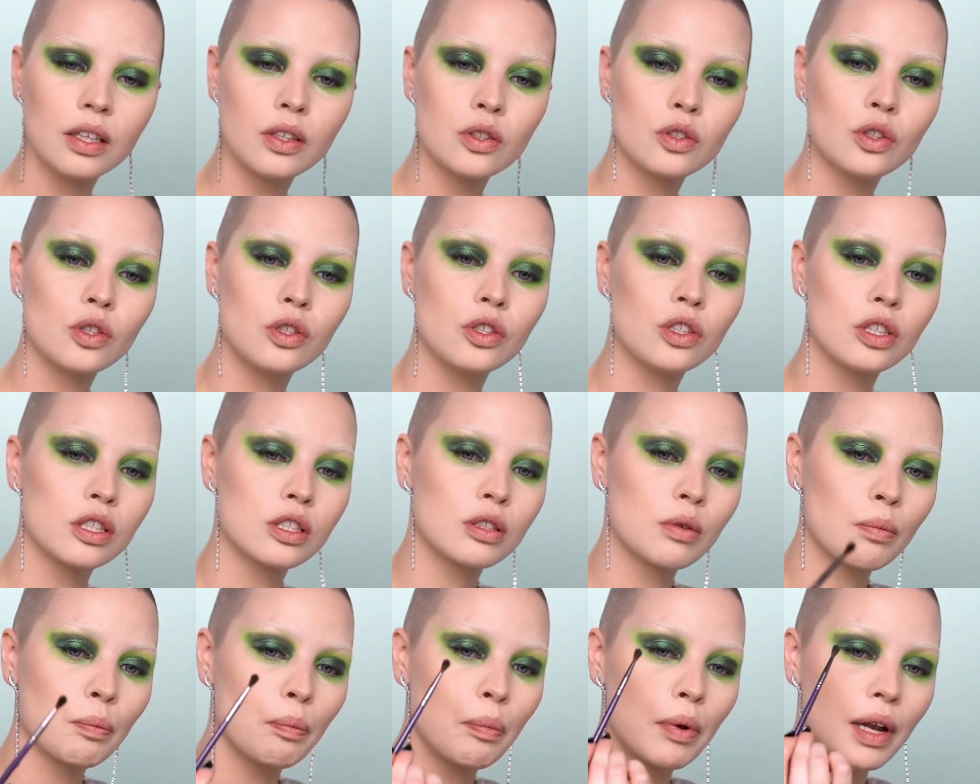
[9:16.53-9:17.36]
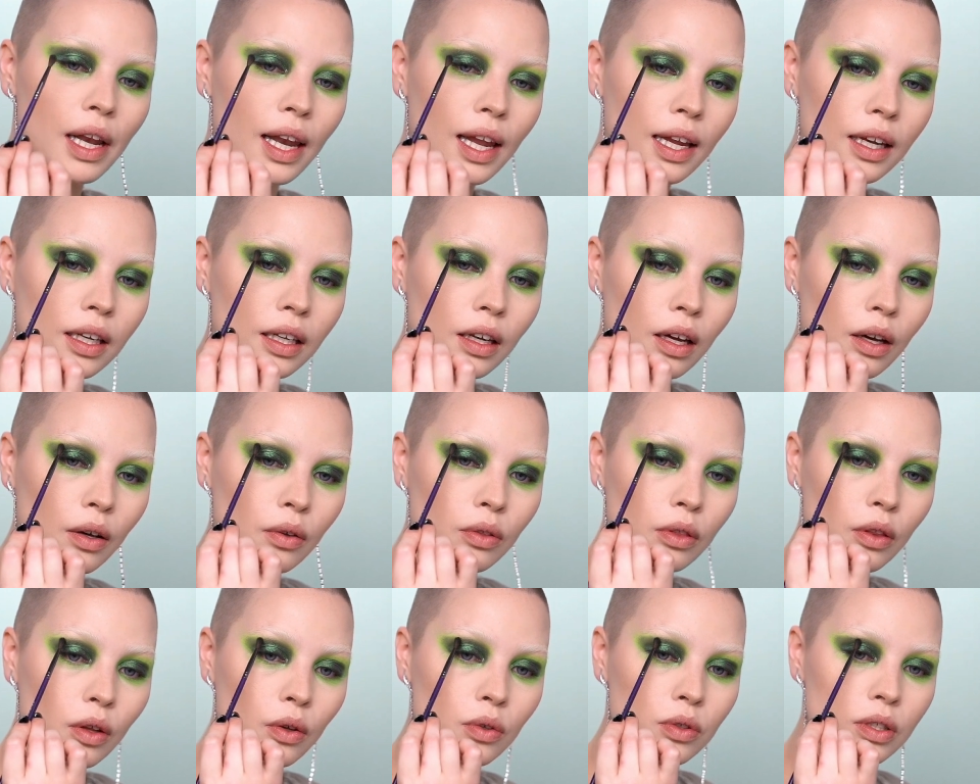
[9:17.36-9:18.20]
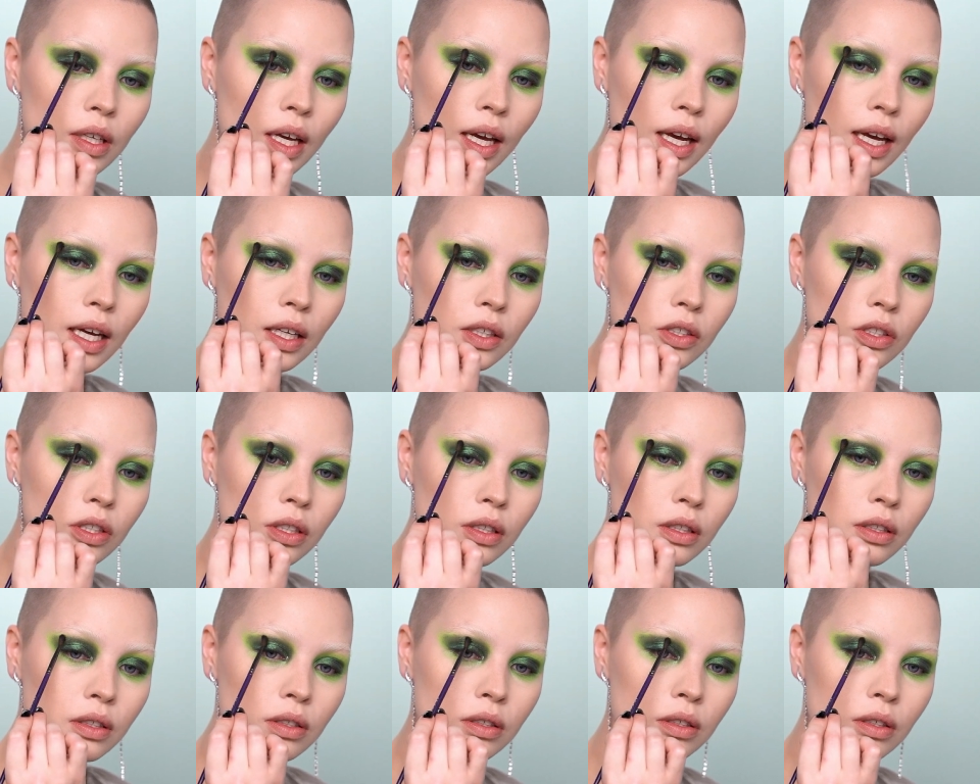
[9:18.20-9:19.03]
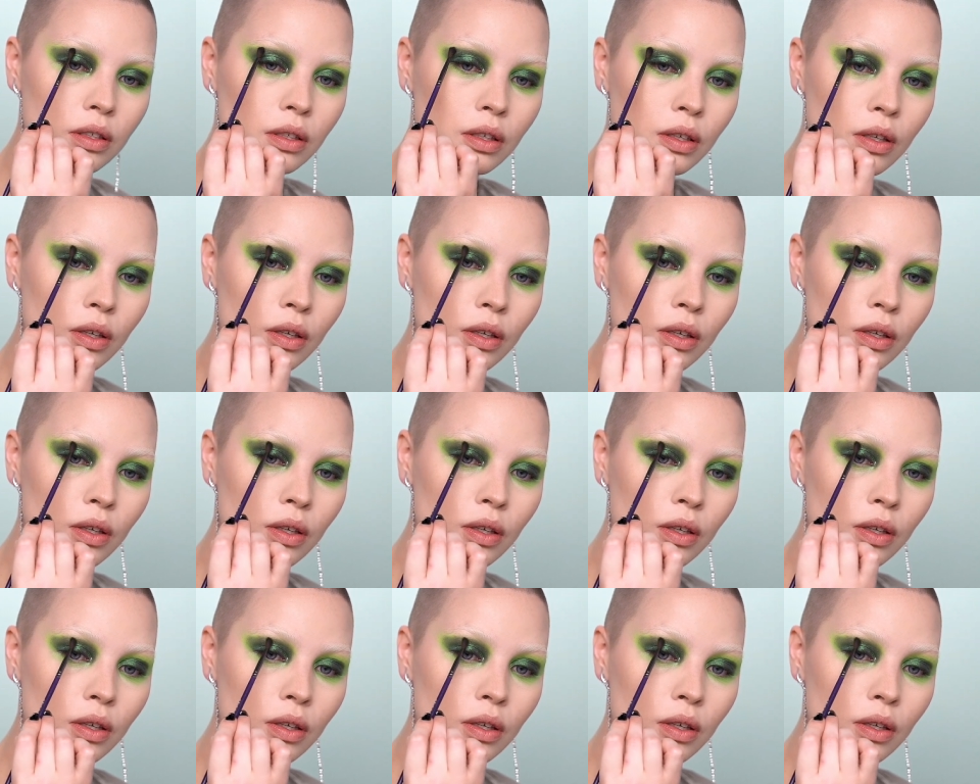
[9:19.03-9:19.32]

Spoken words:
to just blend out those edges